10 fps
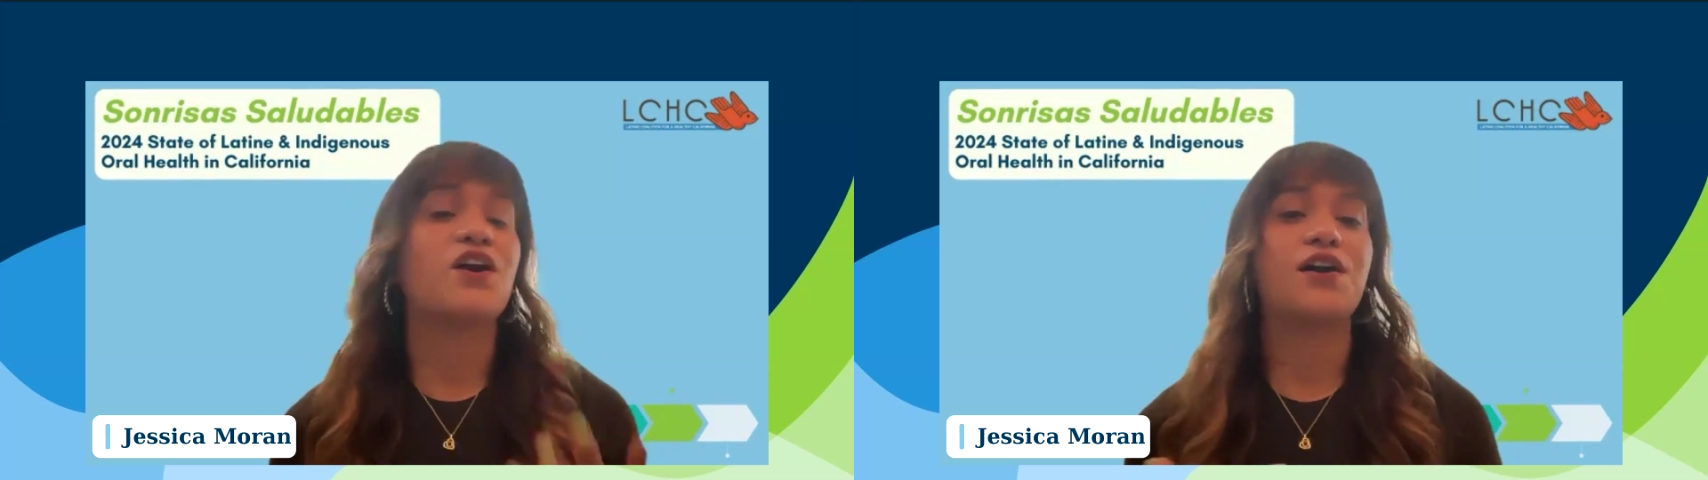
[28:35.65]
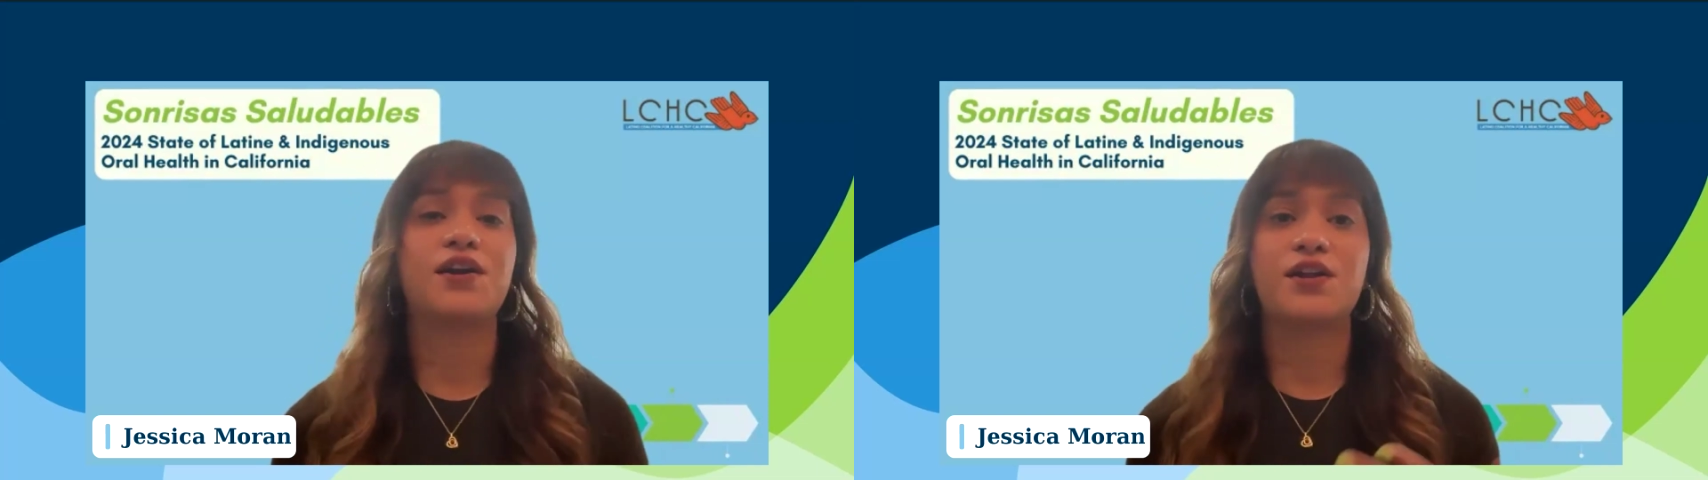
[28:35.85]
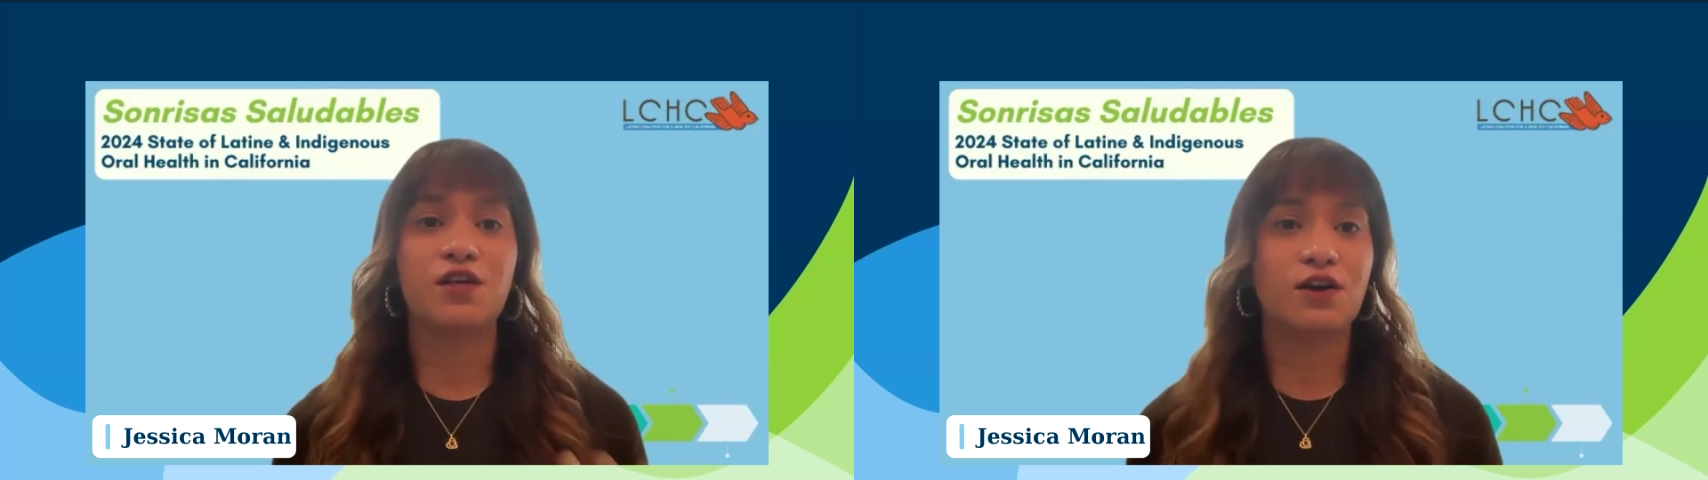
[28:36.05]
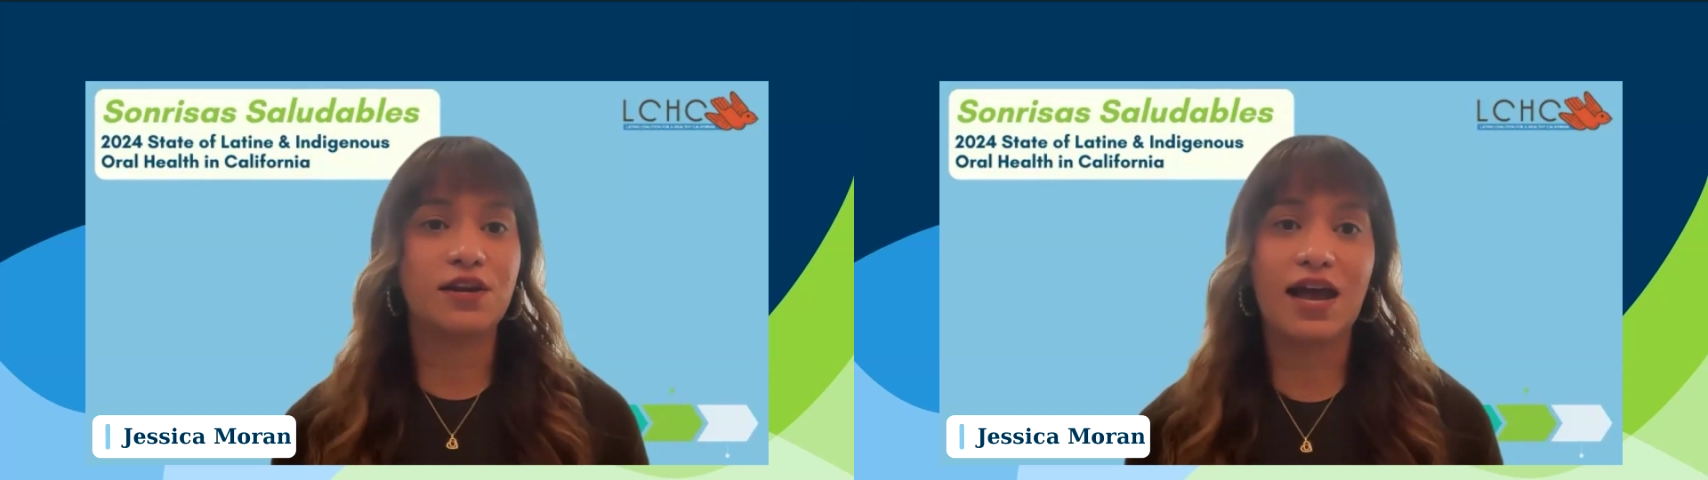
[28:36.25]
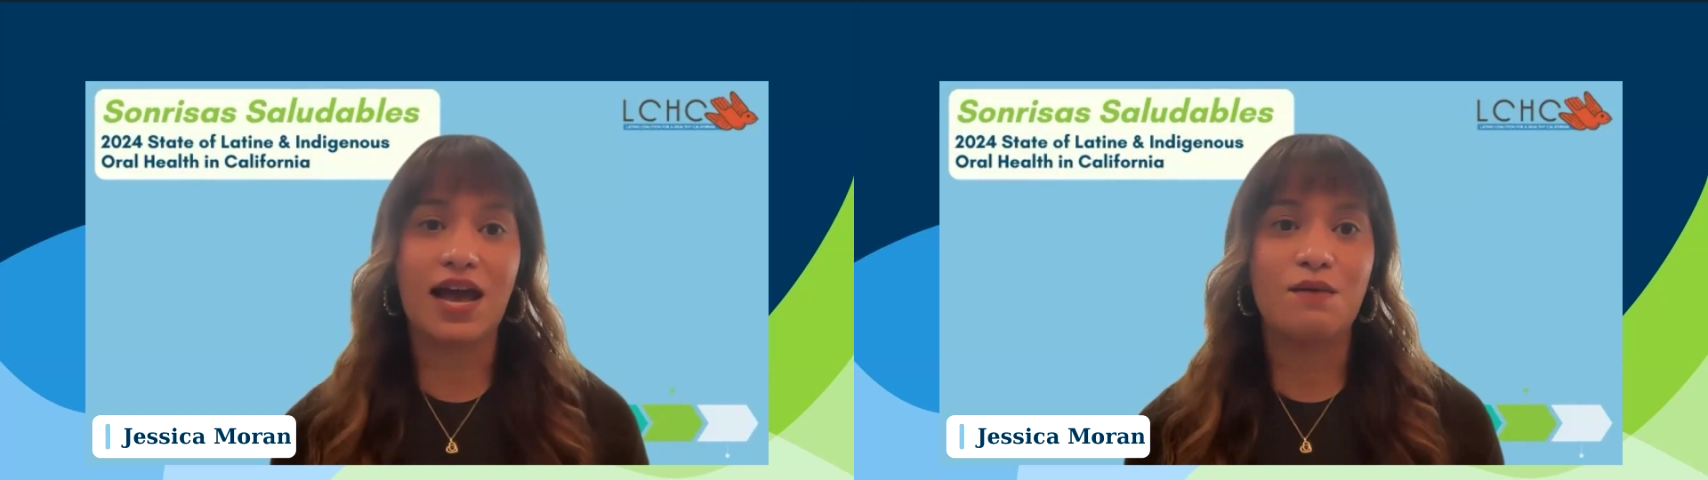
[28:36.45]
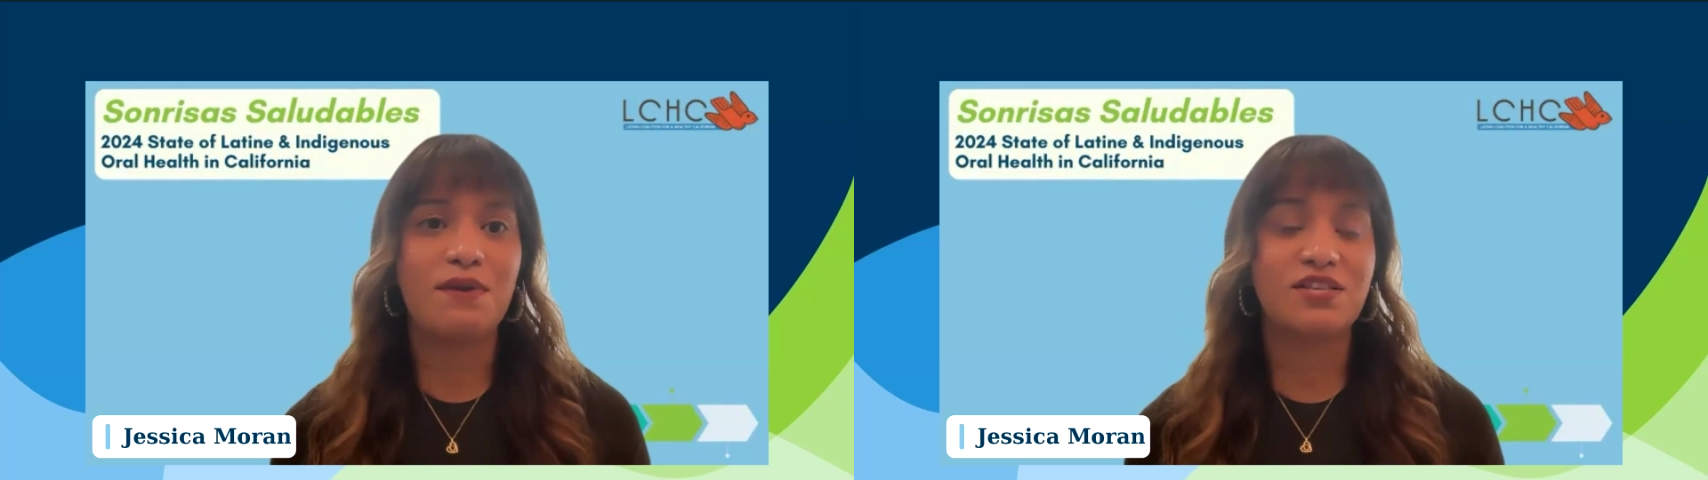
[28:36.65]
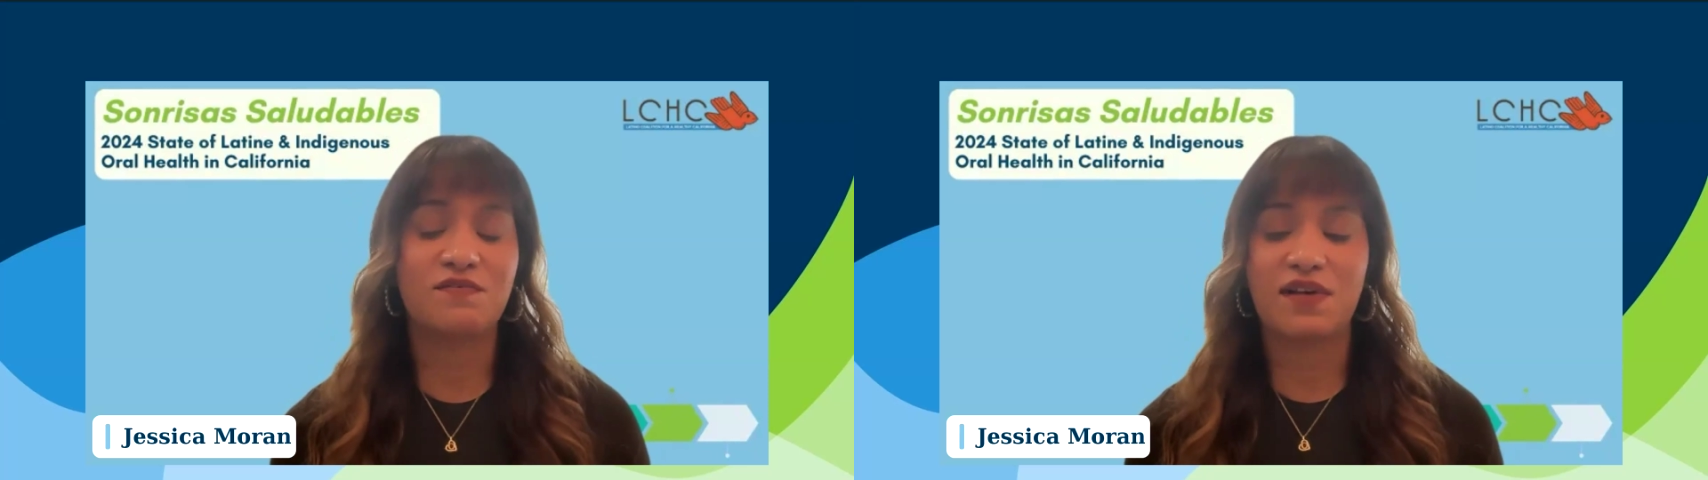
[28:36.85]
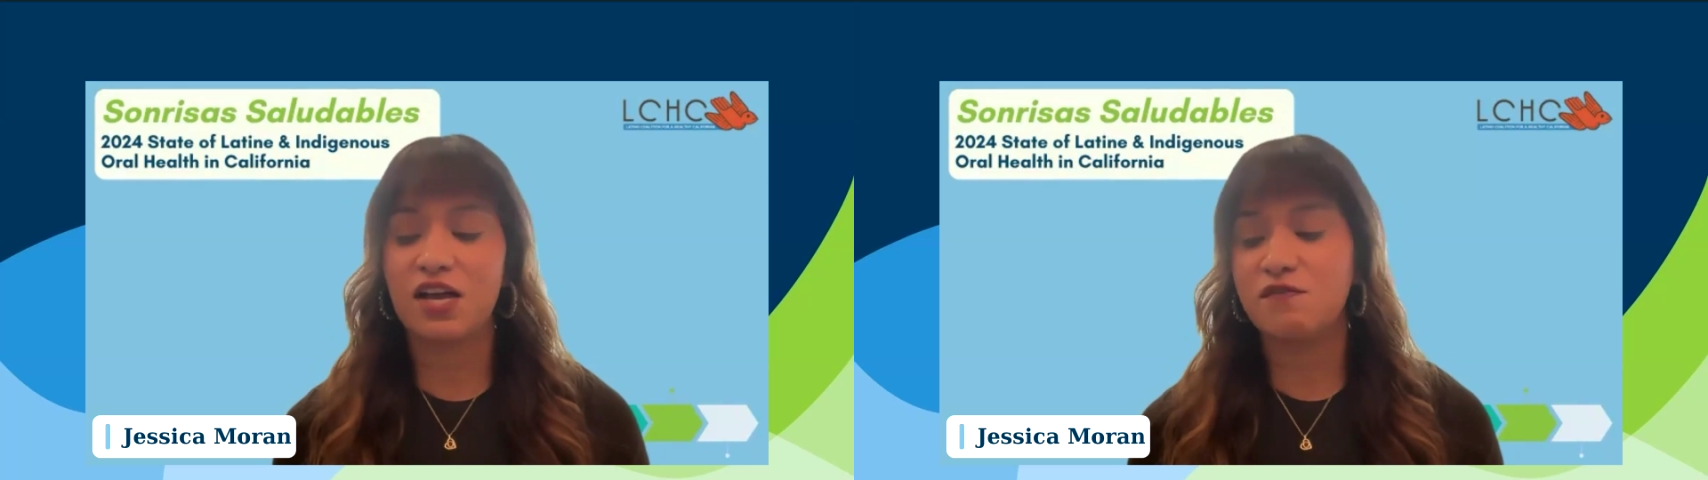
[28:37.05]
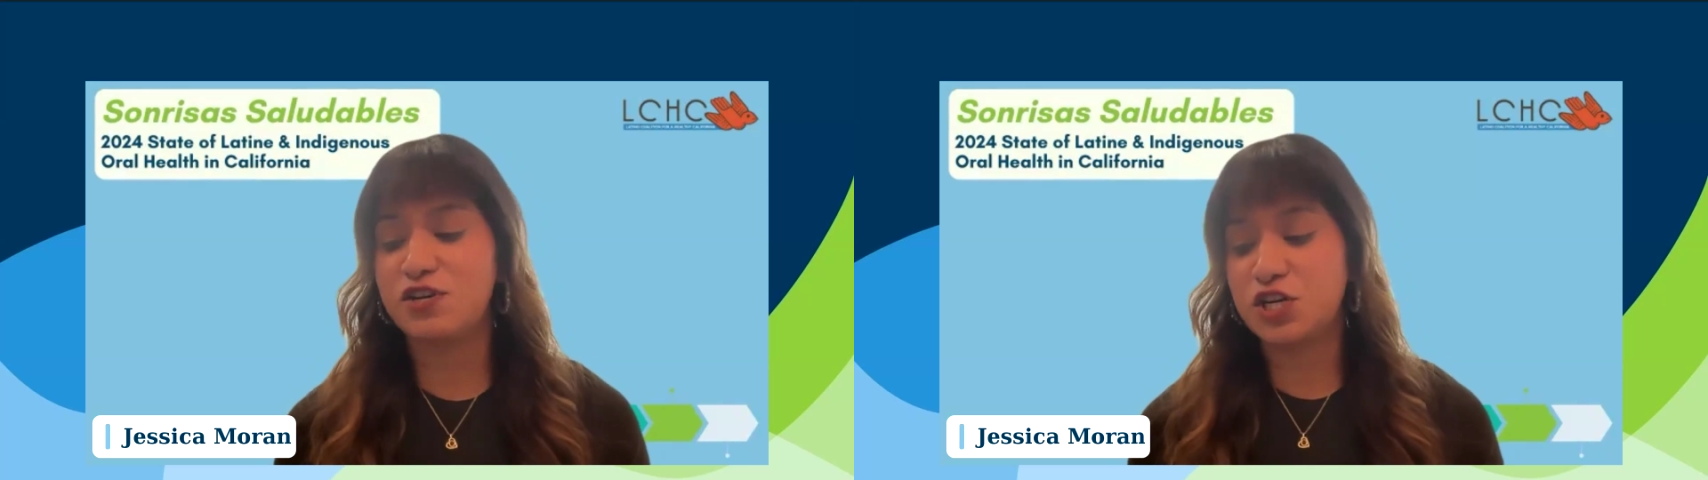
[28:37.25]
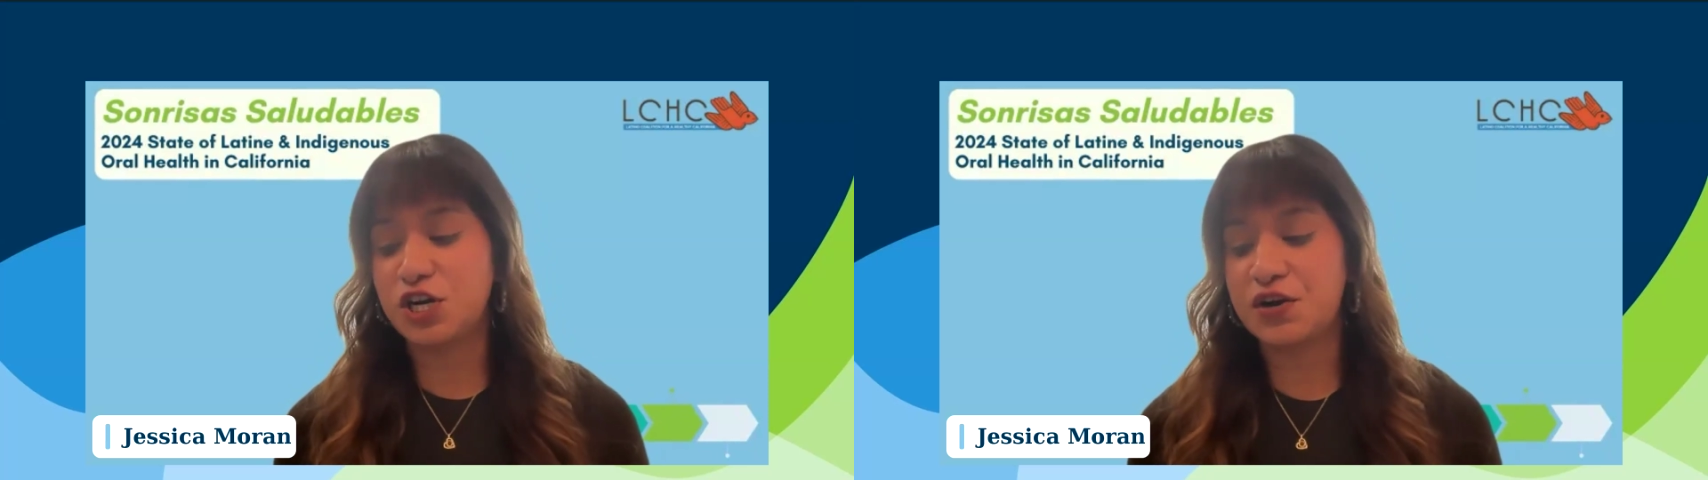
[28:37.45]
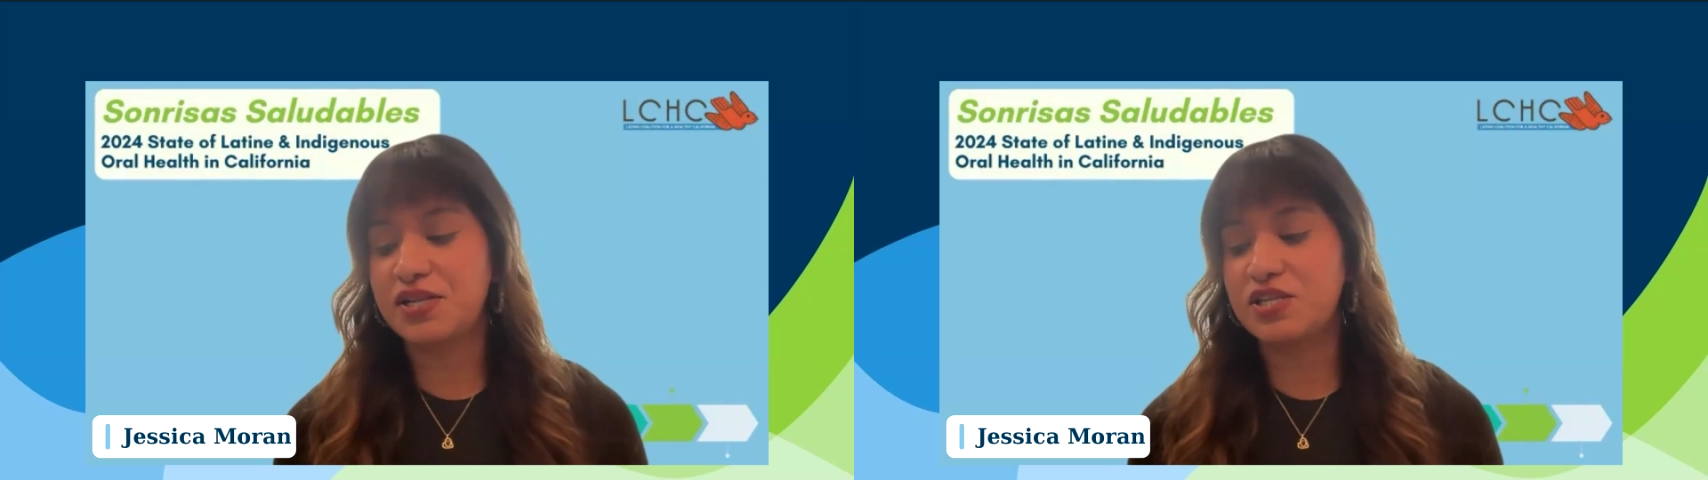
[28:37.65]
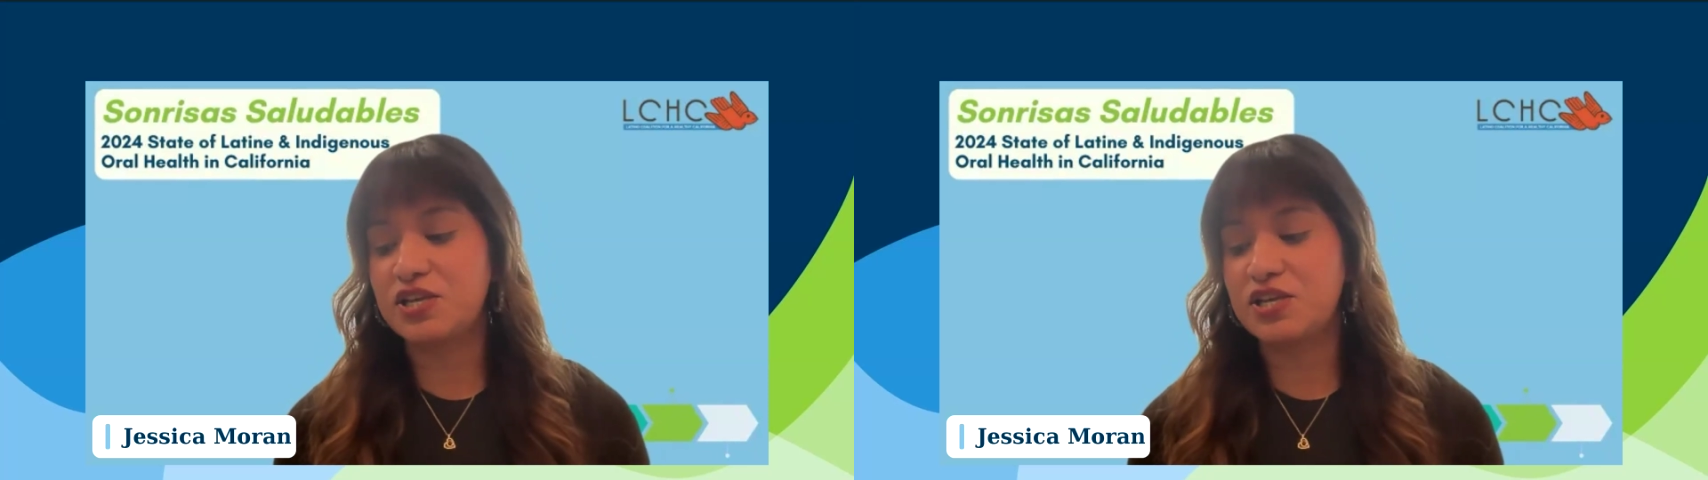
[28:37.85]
gone in a long time because of lack of insurance.